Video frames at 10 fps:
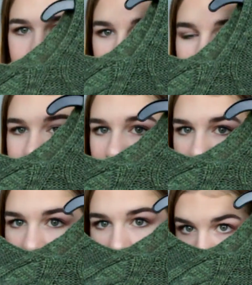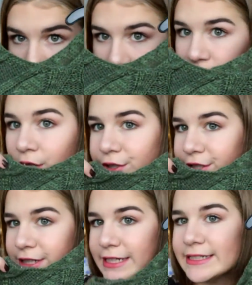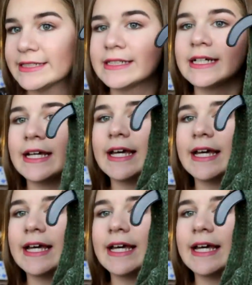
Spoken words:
this shoulder. It's shoulderless.